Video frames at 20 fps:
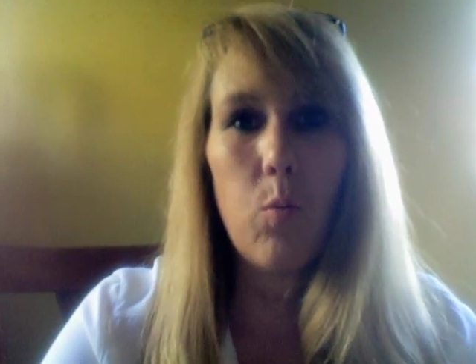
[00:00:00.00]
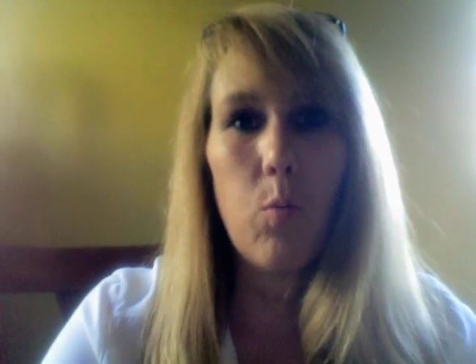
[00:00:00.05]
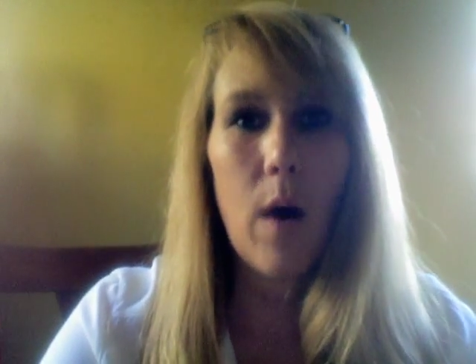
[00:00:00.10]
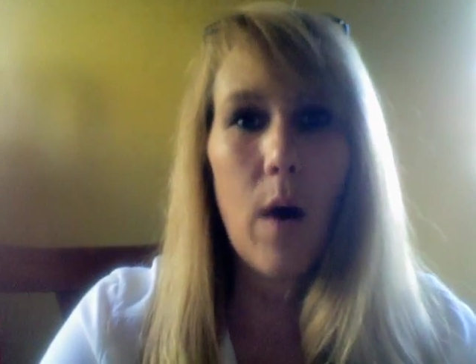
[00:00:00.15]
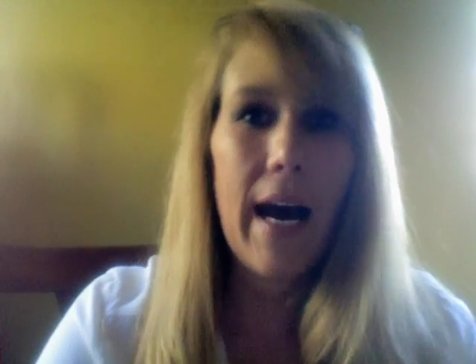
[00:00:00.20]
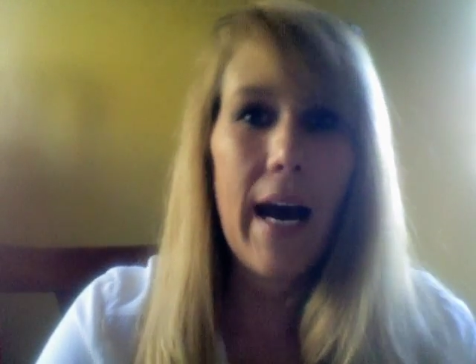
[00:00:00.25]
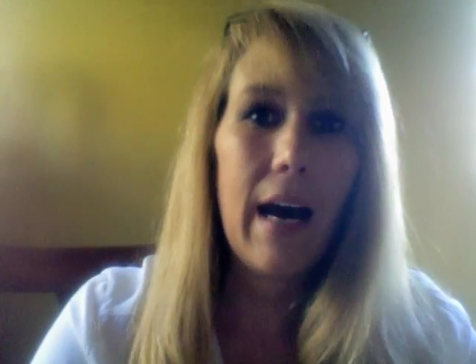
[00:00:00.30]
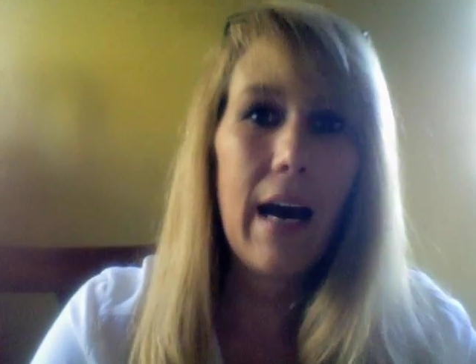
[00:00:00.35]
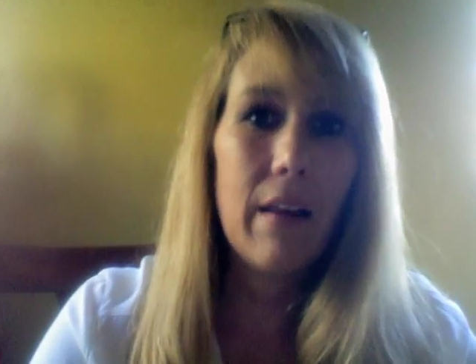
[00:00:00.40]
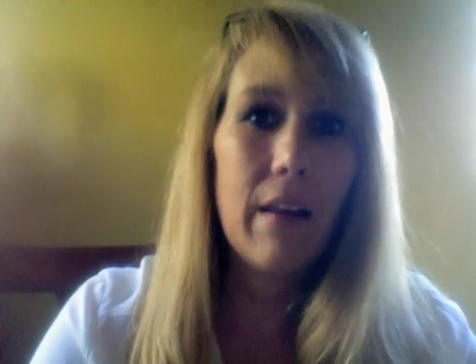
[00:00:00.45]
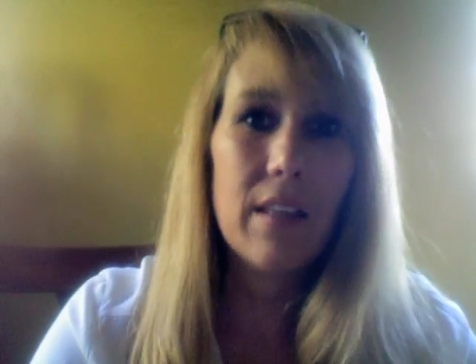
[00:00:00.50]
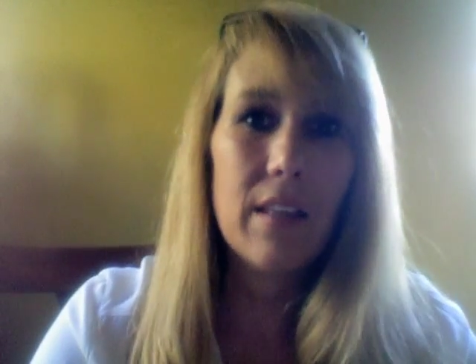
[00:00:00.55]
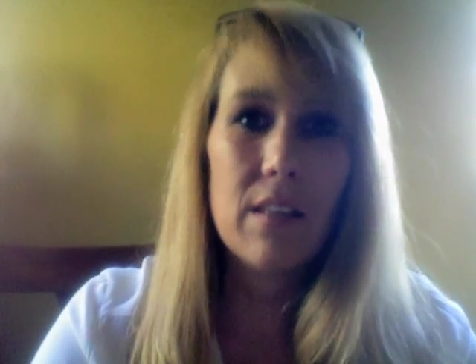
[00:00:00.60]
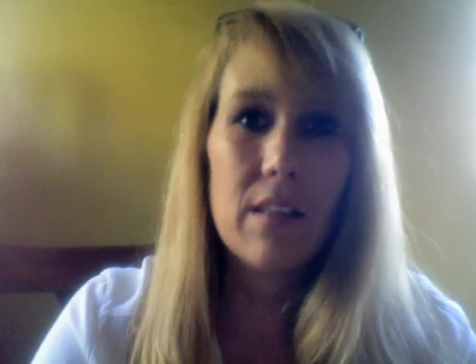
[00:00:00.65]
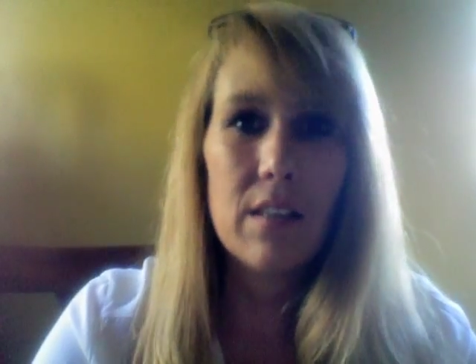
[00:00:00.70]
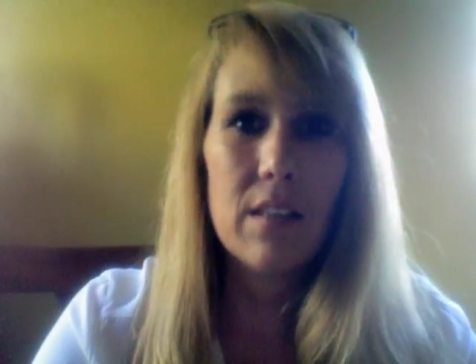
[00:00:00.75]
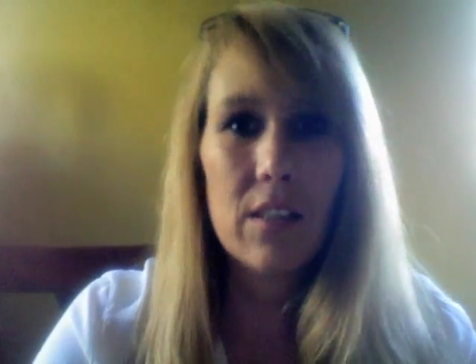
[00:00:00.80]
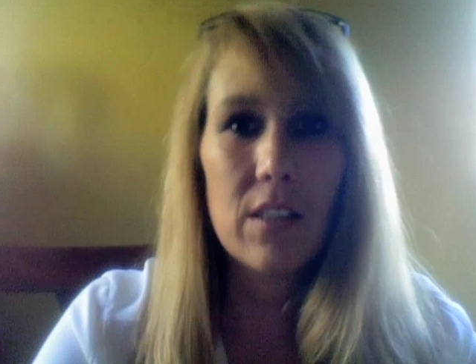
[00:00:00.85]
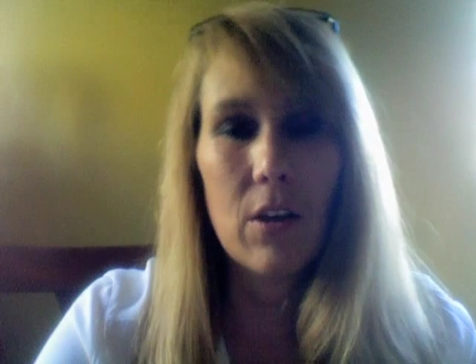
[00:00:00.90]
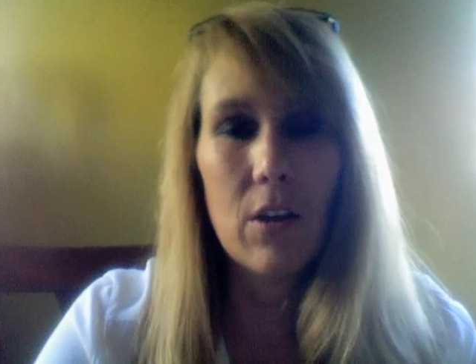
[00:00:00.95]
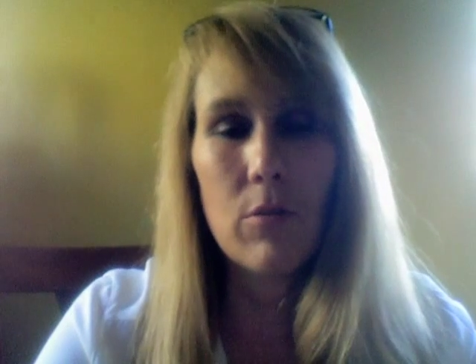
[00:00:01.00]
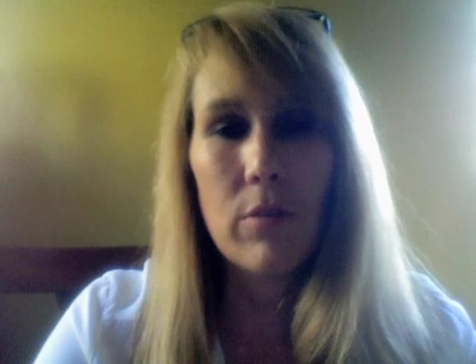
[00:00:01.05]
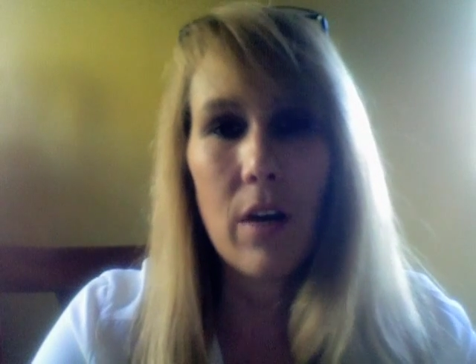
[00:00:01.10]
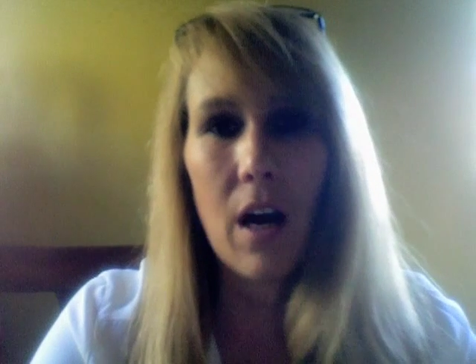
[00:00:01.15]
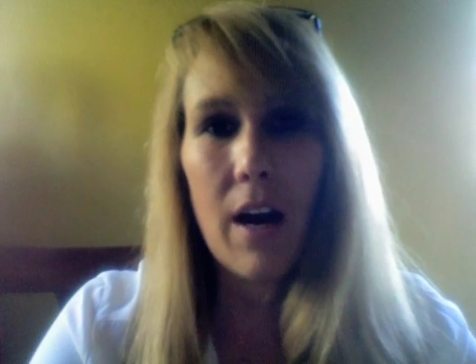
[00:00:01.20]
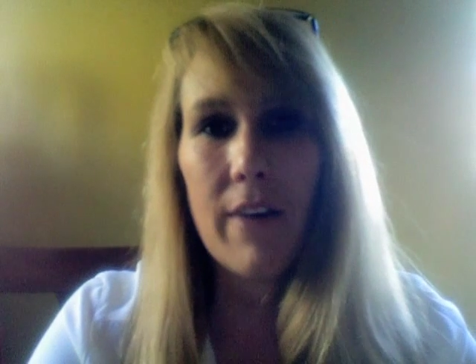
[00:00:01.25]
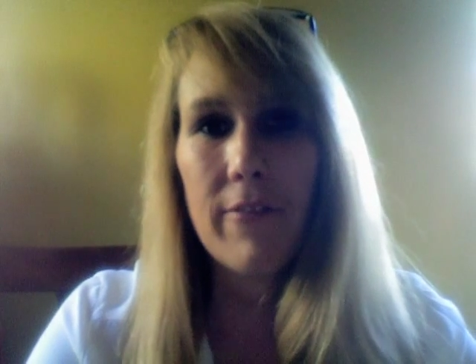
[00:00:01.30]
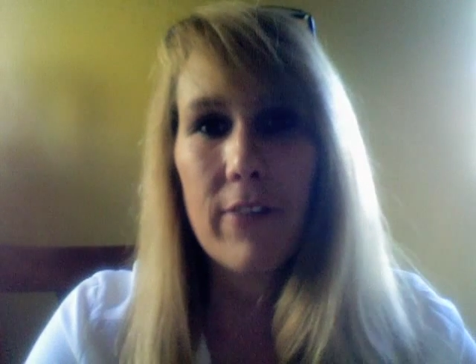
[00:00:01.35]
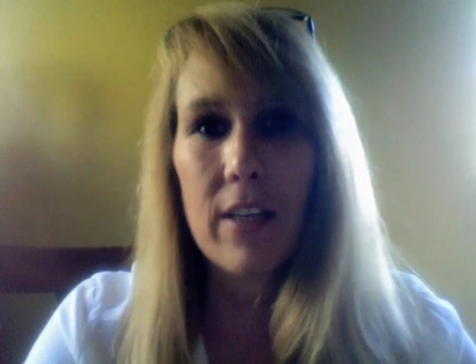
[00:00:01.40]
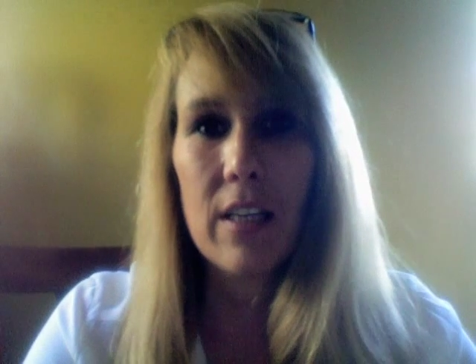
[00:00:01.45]
wow, this is so
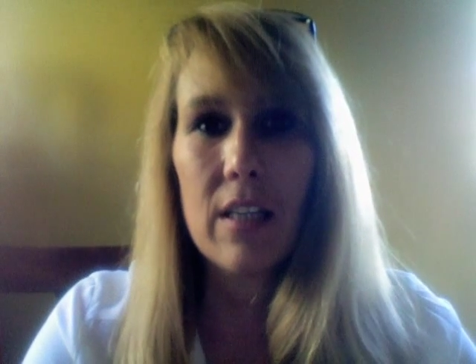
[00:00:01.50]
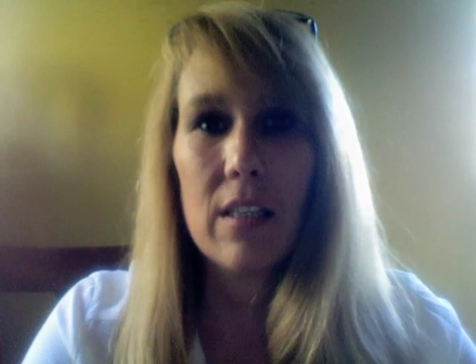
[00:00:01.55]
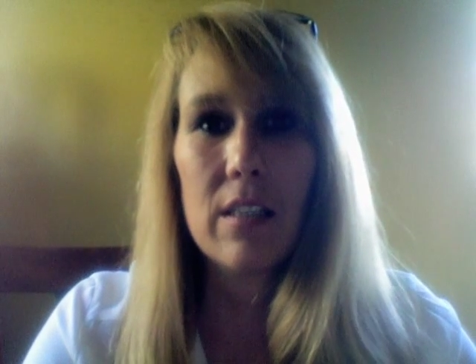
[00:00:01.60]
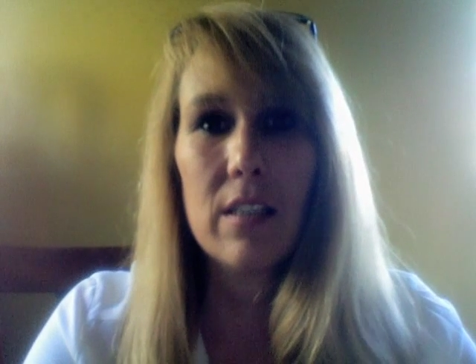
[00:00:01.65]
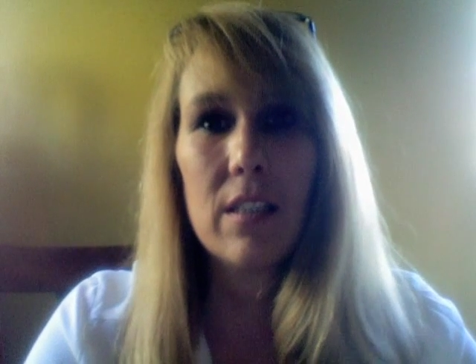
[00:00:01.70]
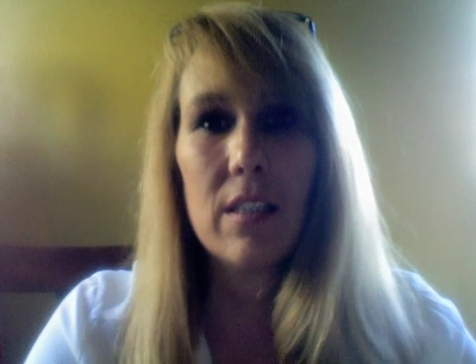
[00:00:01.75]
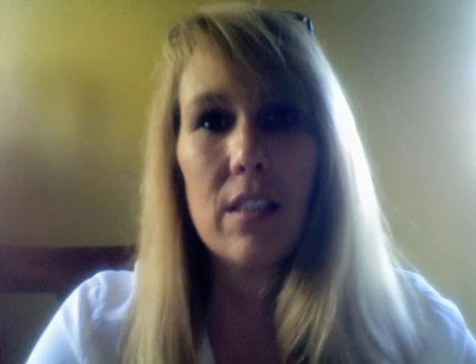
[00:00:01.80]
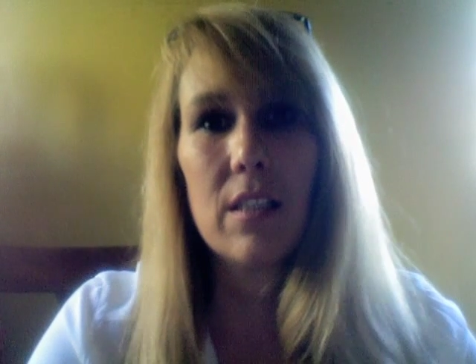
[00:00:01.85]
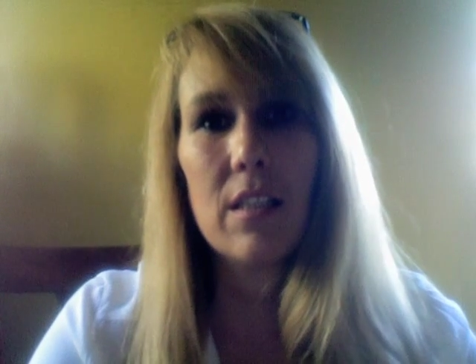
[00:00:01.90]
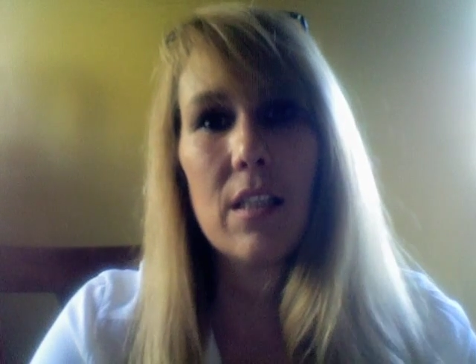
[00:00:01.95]
novice,